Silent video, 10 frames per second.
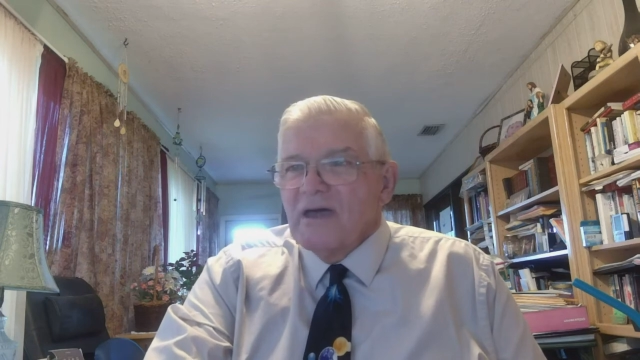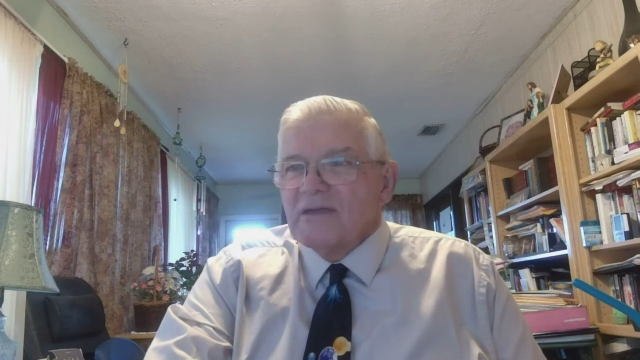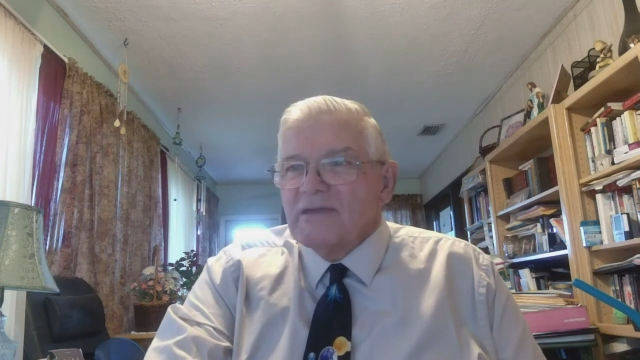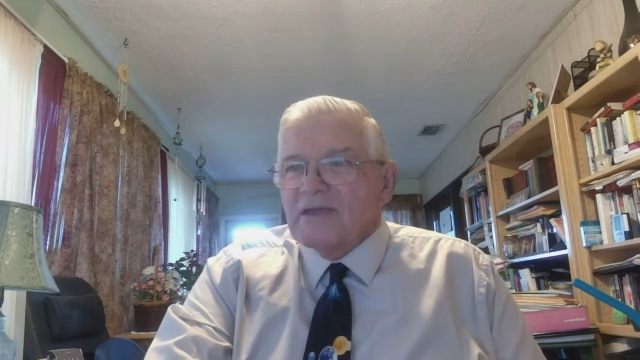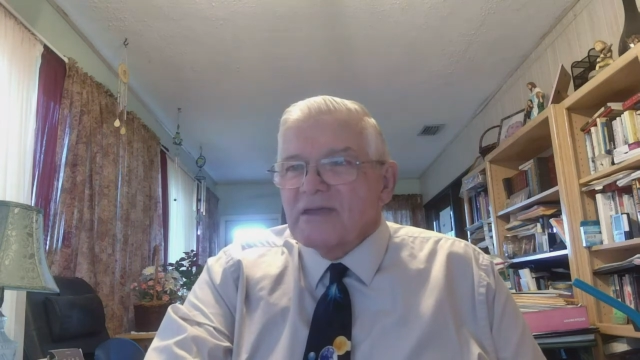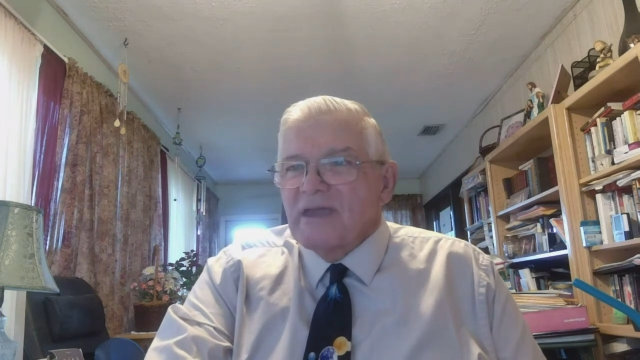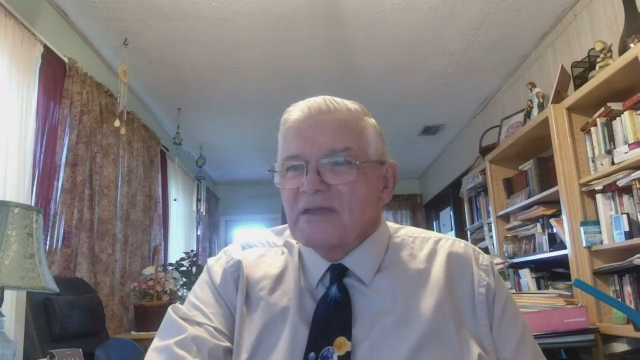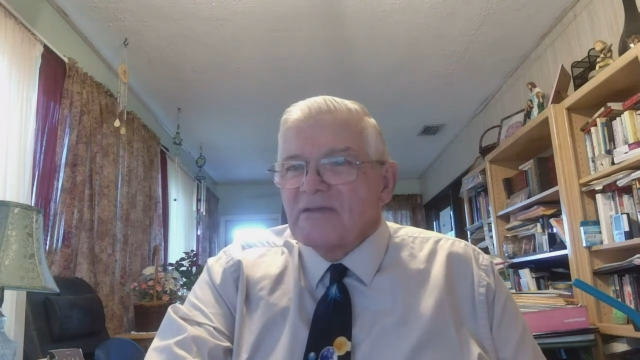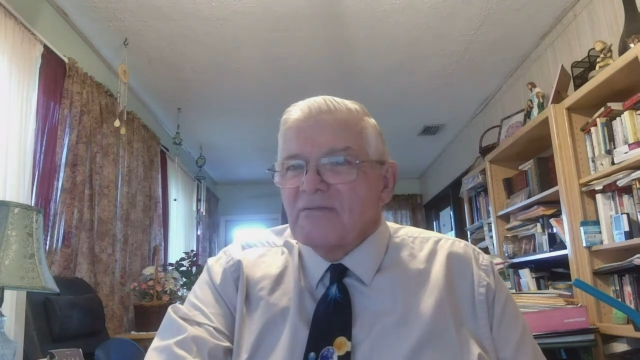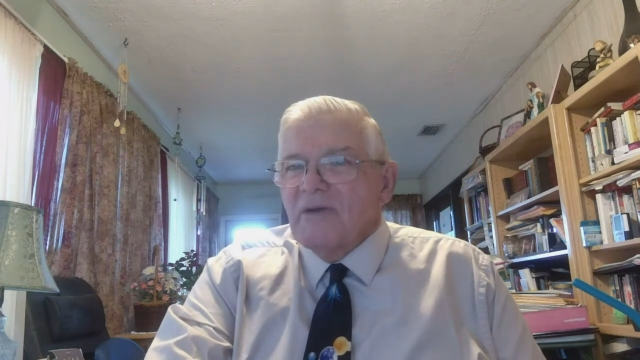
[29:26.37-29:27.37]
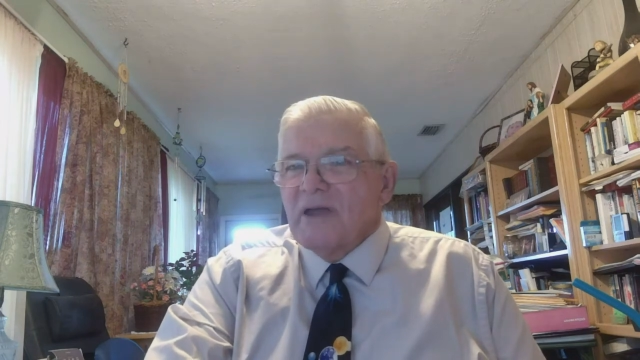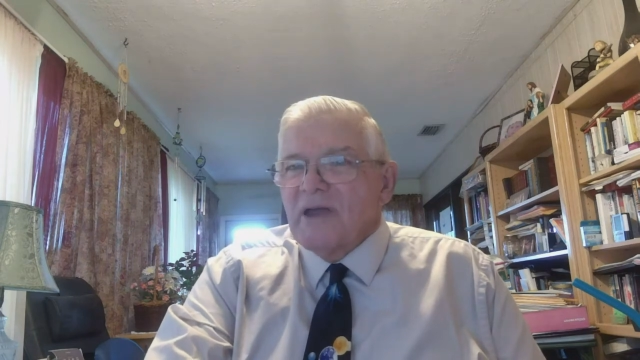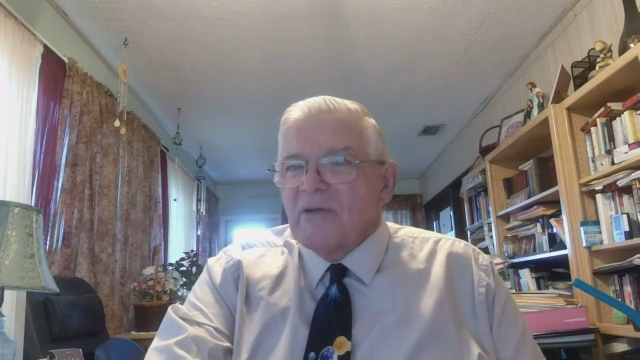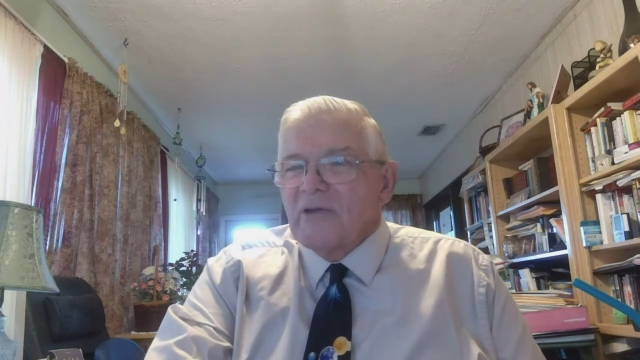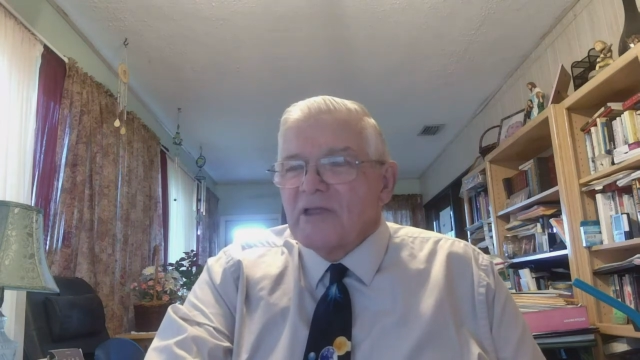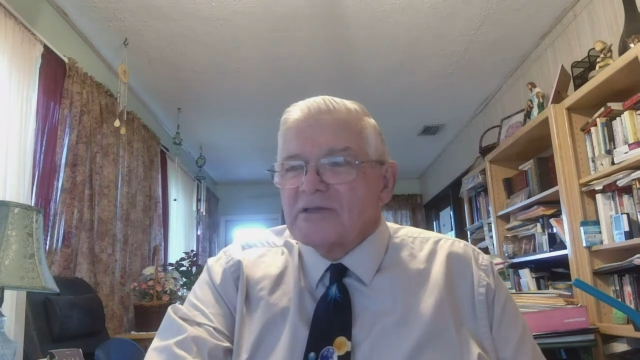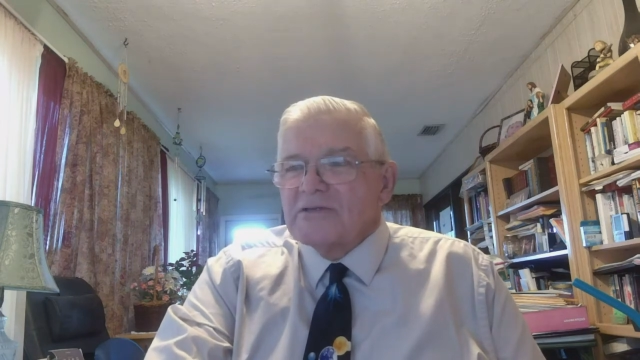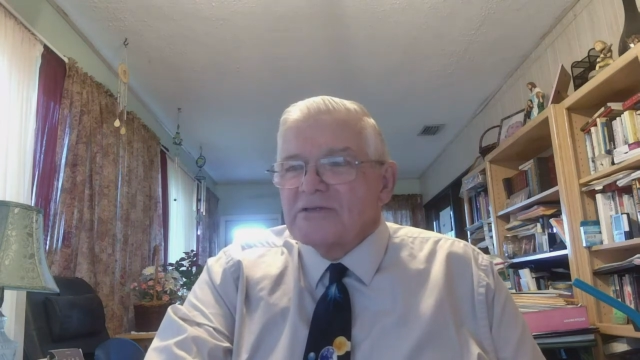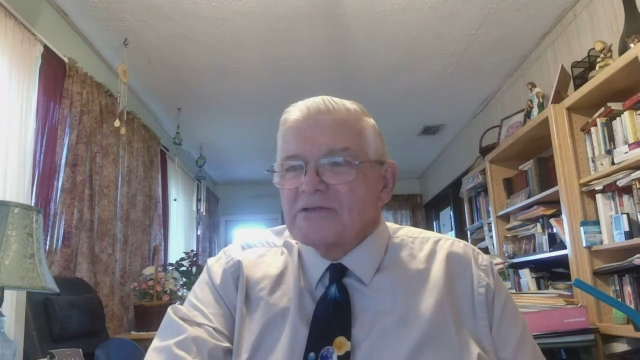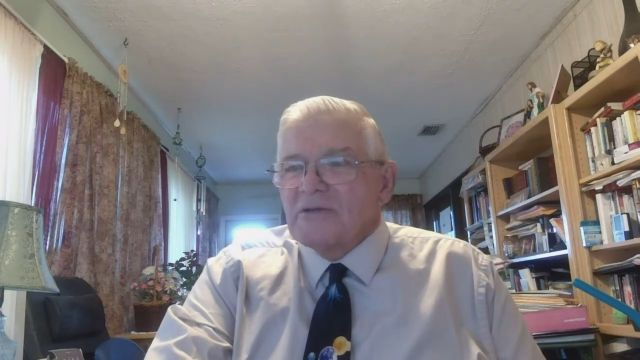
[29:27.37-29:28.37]
are dictated by our
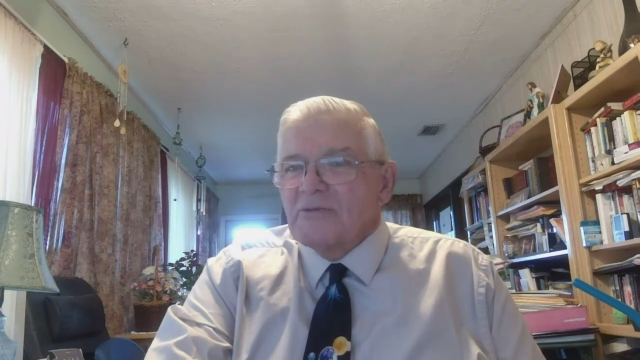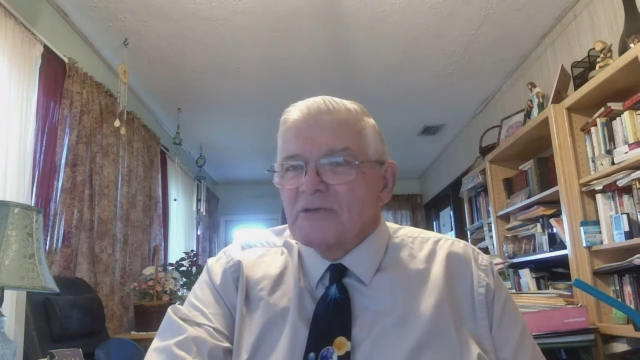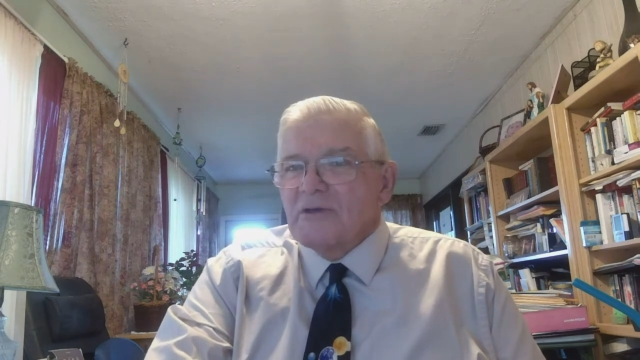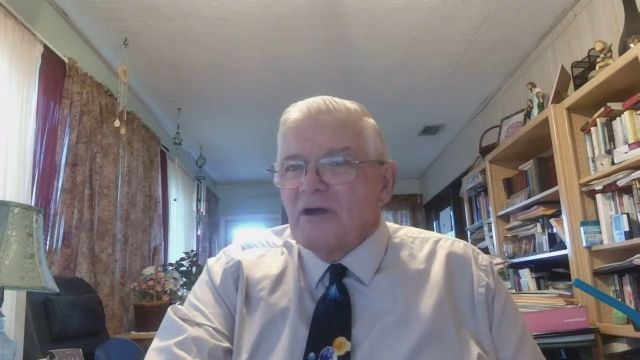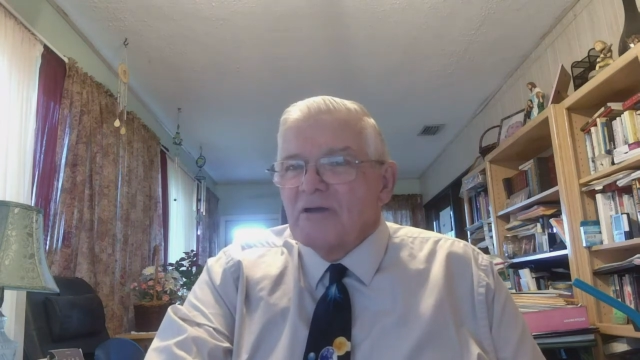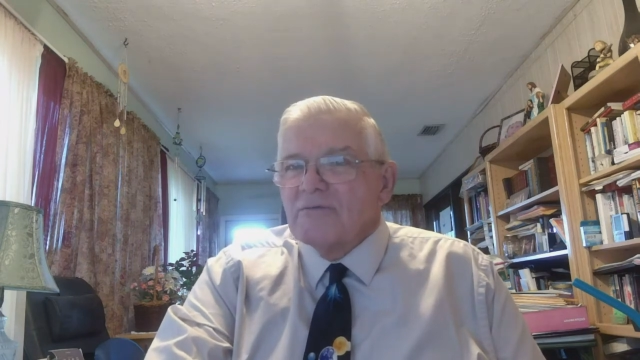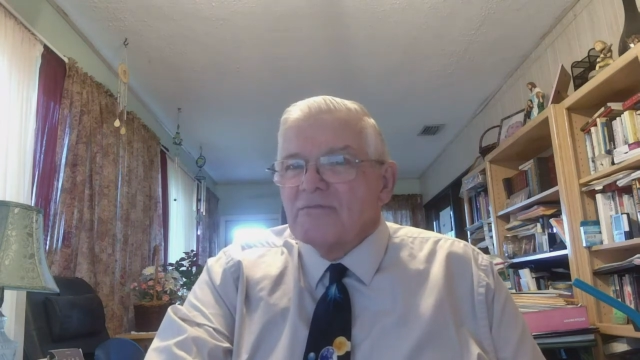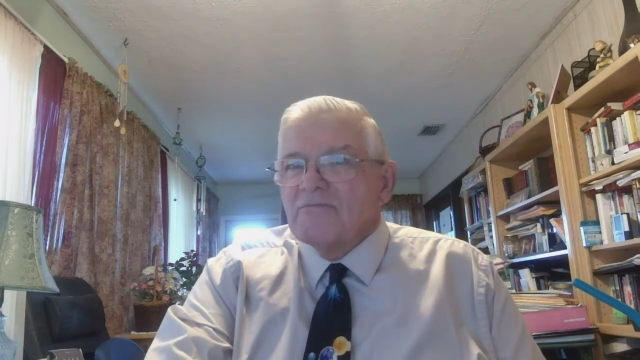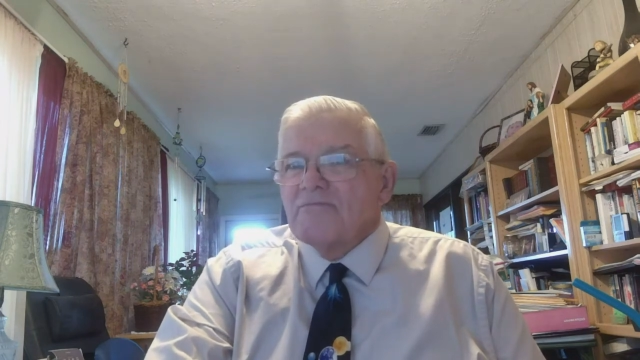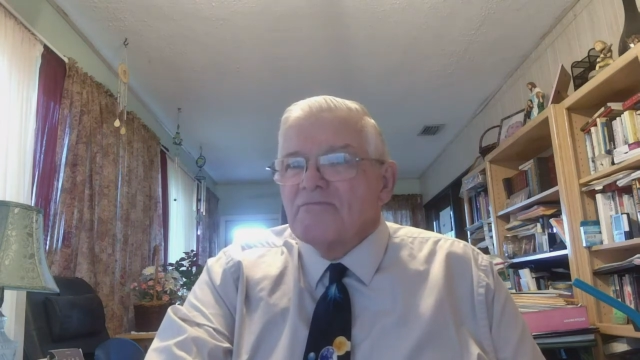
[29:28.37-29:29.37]
relationship with God.